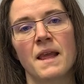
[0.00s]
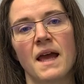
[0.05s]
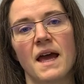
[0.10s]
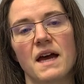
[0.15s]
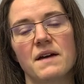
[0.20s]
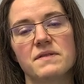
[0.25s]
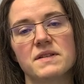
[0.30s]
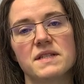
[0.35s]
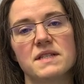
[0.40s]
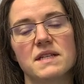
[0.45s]

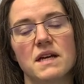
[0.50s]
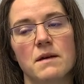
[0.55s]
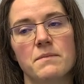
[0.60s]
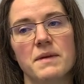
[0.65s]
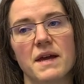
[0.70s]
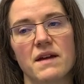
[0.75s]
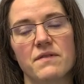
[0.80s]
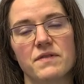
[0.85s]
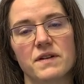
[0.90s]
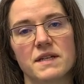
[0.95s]
have some
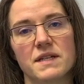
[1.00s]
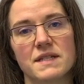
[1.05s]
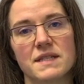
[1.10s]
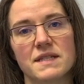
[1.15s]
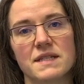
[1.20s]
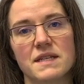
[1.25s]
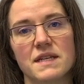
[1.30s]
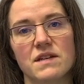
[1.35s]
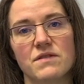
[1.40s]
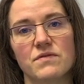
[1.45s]

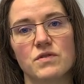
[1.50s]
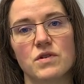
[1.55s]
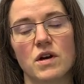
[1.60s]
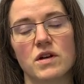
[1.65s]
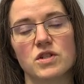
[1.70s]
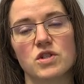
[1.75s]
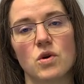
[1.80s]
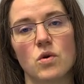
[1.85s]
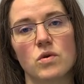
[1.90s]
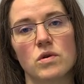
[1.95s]
efficacy, if
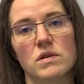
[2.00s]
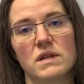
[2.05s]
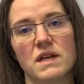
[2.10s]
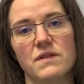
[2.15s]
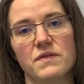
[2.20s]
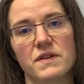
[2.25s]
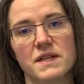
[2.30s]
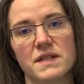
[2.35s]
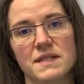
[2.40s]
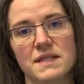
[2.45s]
not total
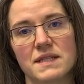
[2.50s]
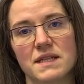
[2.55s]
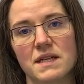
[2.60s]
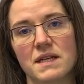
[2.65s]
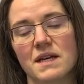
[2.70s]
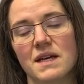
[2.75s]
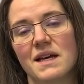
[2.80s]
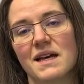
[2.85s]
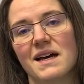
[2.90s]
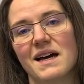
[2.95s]

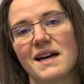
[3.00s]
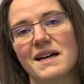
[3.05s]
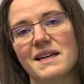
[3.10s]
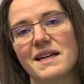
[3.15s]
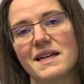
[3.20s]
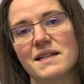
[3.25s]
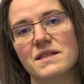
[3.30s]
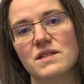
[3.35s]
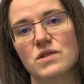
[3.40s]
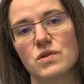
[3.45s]
efficacy,
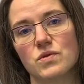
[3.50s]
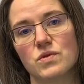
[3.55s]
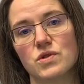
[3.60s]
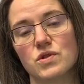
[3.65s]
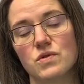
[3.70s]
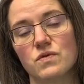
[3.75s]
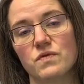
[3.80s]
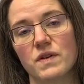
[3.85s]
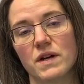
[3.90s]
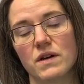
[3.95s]
against those
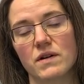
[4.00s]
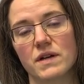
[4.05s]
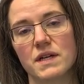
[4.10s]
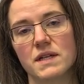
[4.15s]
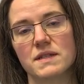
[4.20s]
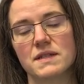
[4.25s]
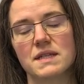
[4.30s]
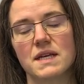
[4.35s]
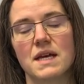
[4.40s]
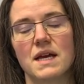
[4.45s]
new
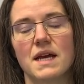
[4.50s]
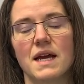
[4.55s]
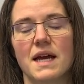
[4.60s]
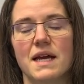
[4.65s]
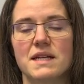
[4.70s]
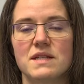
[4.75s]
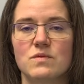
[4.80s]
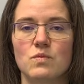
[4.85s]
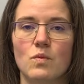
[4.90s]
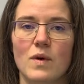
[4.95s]
variants,
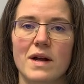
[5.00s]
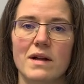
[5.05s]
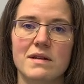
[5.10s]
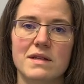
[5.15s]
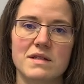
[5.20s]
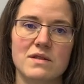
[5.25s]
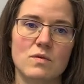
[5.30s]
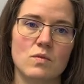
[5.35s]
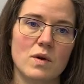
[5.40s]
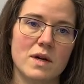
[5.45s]
as well
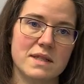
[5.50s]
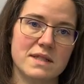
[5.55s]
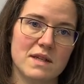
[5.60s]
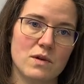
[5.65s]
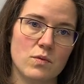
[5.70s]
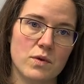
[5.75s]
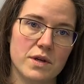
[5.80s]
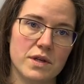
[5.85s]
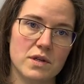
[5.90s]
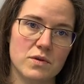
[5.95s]
as the ones
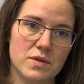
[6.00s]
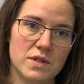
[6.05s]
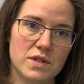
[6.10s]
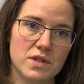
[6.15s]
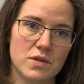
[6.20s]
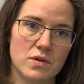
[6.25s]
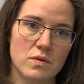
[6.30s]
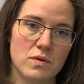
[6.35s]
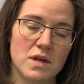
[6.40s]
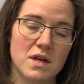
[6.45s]
that we're used
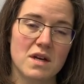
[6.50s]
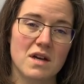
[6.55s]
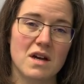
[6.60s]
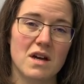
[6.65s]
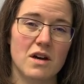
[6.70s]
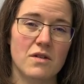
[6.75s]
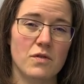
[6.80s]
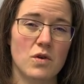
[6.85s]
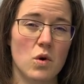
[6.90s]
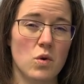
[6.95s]
to.
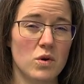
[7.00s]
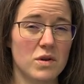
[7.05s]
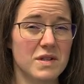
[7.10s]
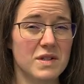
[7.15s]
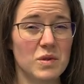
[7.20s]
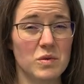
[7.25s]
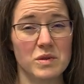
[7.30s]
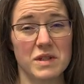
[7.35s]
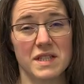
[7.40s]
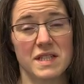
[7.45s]
Of course,
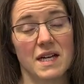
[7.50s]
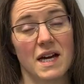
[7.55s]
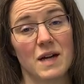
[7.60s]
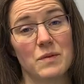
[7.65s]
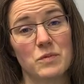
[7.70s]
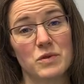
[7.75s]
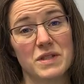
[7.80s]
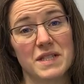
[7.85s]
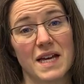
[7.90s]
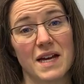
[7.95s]
only time
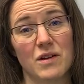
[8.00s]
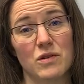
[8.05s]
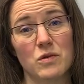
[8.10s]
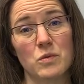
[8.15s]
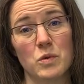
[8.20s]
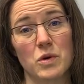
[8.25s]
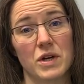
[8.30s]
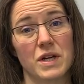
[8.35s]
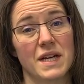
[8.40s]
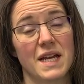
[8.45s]
will tell.
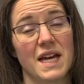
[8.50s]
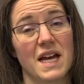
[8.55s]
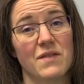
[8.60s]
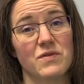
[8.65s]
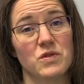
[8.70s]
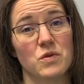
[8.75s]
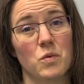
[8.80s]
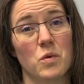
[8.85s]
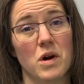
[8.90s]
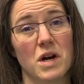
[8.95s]
We're going to have
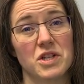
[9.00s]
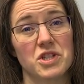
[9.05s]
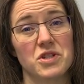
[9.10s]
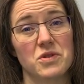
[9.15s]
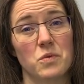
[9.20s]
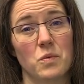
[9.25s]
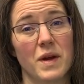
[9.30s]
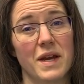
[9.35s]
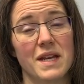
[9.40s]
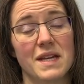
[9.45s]
to watch
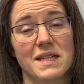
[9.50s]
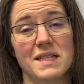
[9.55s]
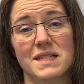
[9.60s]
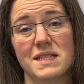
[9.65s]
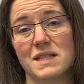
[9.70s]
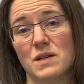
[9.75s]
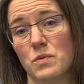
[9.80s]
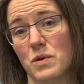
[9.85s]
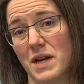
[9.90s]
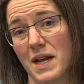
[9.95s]
and wait and
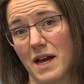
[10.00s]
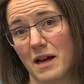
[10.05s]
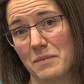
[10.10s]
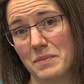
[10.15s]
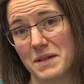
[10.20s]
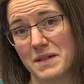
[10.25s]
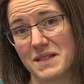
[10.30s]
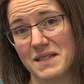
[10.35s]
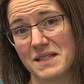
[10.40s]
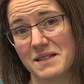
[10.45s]
see what
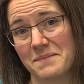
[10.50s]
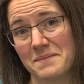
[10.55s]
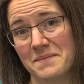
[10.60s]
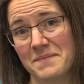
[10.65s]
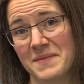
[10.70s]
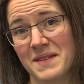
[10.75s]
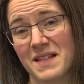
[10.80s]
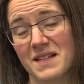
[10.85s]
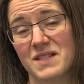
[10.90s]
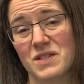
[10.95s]
happens.
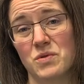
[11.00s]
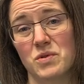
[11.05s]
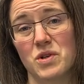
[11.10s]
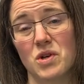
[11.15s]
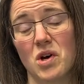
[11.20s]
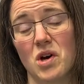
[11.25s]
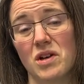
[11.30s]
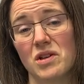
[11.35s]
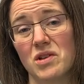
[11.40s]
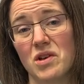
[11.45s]
So
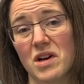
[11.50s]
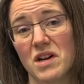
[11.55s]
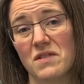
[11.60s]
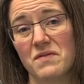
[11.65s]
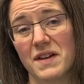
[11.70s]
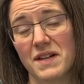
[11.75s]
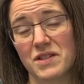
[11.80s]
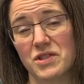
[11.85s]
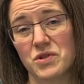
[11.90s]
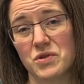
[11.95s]
not a lot of
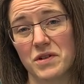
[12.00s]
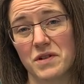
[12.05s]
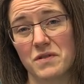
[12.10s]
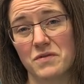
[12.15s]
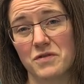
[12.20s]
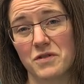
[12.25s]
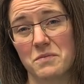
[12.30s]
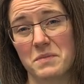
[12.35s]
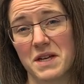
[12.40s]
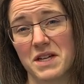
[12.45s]
extra
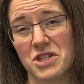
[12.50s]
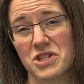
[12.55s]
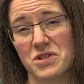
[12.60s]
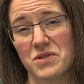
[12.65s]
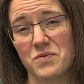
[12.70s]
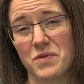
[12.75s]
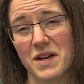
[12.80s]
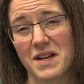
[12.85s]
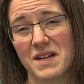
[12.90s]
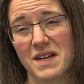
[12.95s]
information
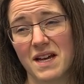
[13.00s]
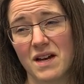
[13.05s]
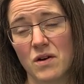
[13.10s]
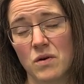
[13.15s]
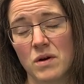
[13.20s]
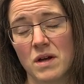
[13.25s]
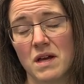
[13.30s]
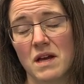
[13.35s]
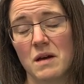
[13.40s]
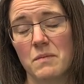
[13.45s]
right
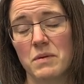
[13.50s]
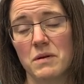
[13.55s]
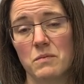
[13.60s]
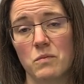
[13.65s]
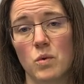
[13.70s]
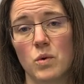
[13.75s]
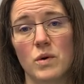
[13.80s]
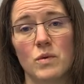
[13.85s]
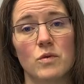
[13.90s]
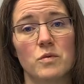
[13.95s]
now, but
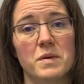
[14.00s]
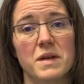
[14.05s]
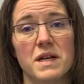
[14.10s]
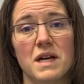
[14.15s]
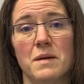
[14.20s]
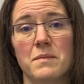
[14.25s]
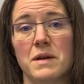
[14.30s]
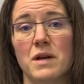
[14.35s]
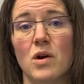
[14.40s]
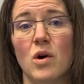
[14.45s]
more will be
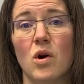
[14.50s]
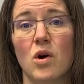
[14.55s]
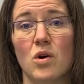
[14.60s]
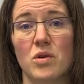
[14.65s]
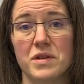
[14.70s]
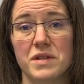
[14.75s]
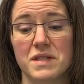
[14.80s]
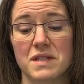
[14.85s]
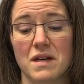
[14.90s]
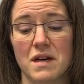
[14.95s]
coming all
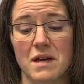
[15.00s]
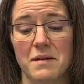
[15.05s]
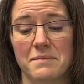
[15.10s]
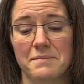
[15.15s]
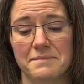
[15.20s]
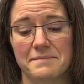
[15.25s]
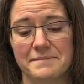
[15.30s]
the time.